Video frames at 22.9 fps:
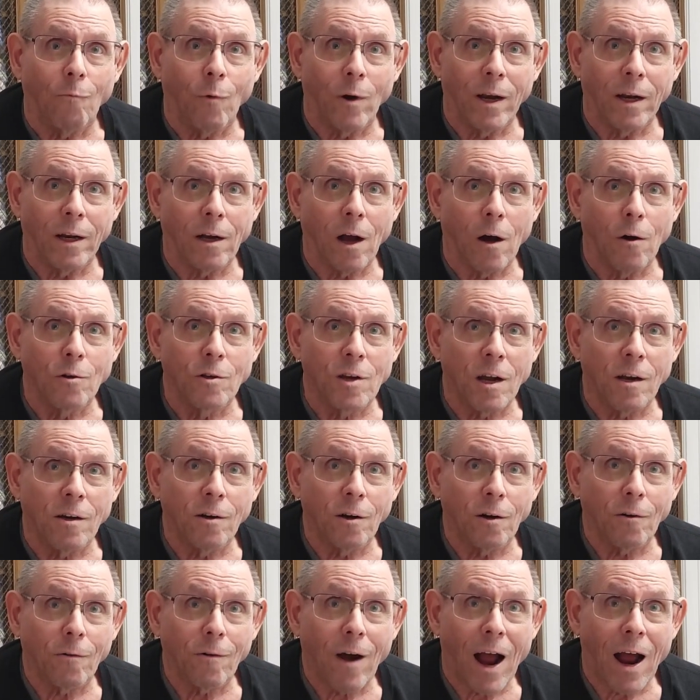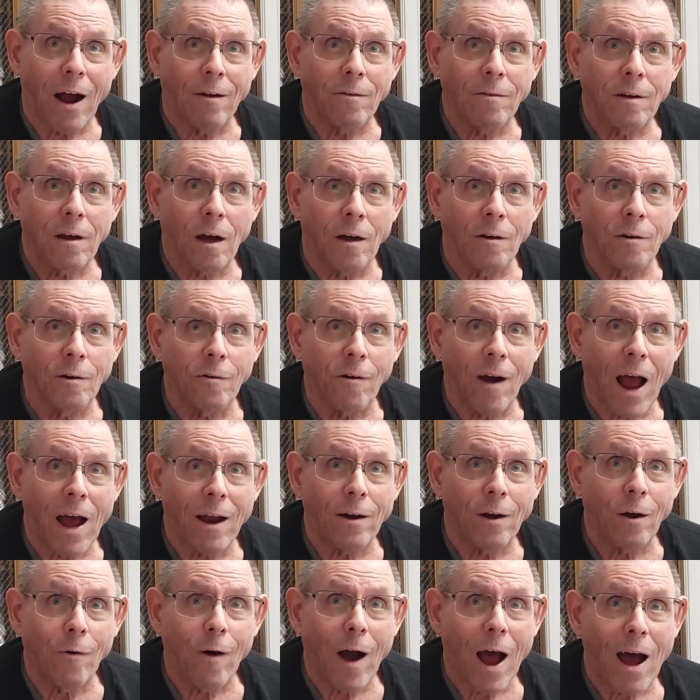When it goes underground, under
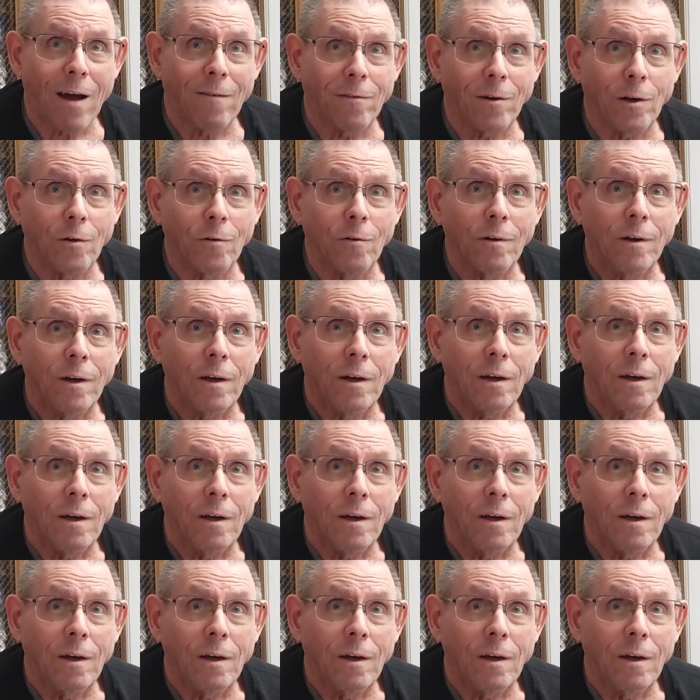Atno Avenue,